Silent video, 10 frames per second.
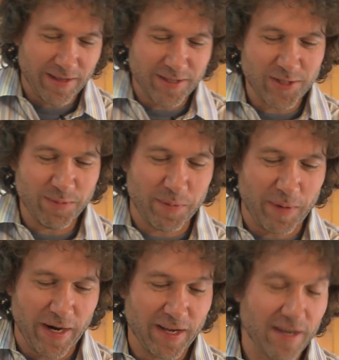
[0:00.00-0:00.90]
at the
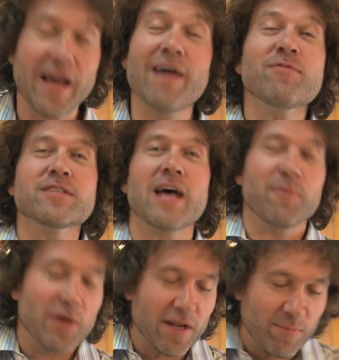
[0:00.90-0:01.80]
supermarket, and half the
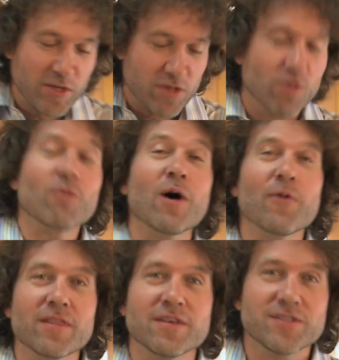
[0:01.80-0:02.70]
time we end up just
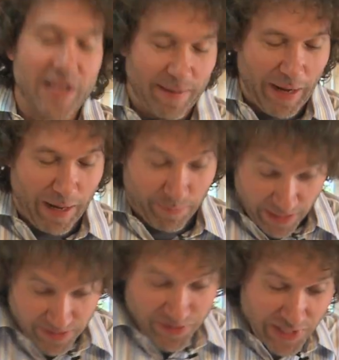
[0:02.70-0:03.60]
throwing the stem out
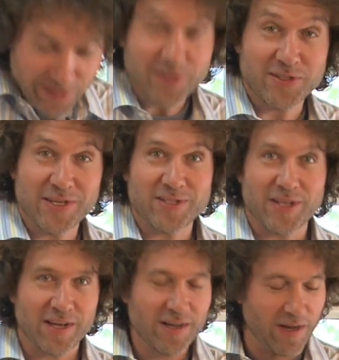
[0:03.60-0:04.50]
because this is
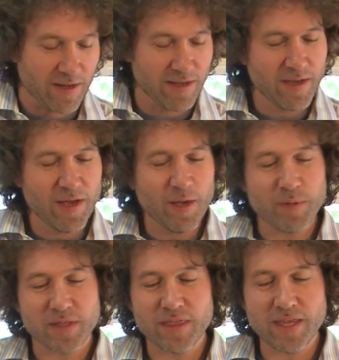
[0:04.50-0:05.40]
easy to cook.
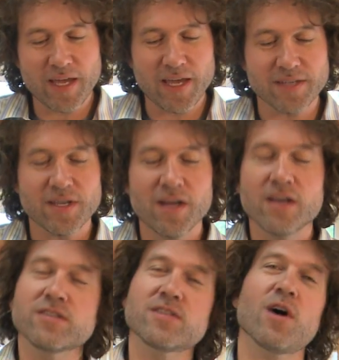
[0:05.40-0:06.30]
But the thing is,
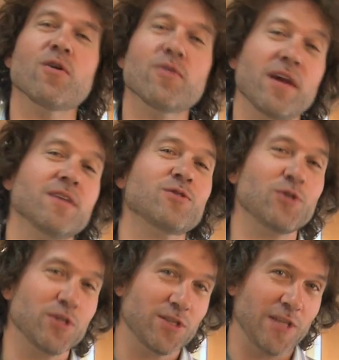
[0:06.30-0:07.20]
so is
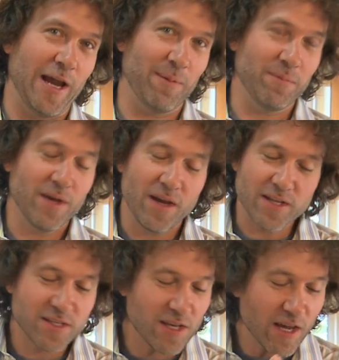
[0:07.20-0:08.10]
the stem.
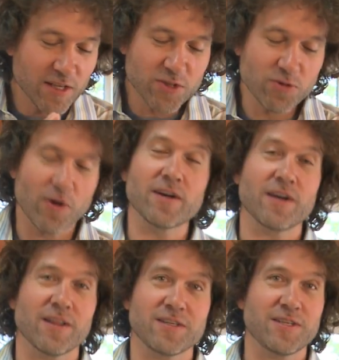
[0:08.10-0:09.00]
It's
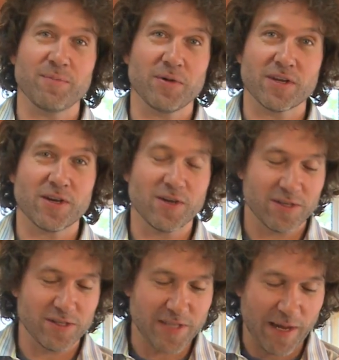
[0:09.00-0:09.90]
extraordinarily simple to
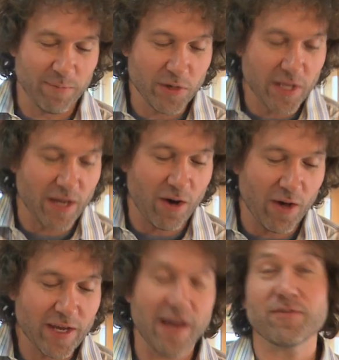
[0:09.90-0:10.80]
cook the stem. Really,
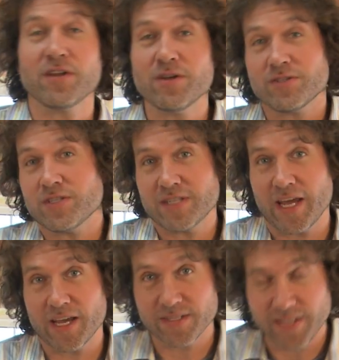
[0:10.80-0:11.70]
all you have to do is just
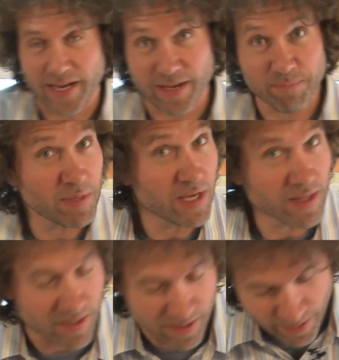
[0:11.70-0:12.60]
take a second,
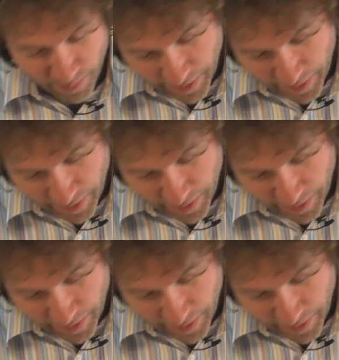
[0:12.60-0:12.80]
peel it a little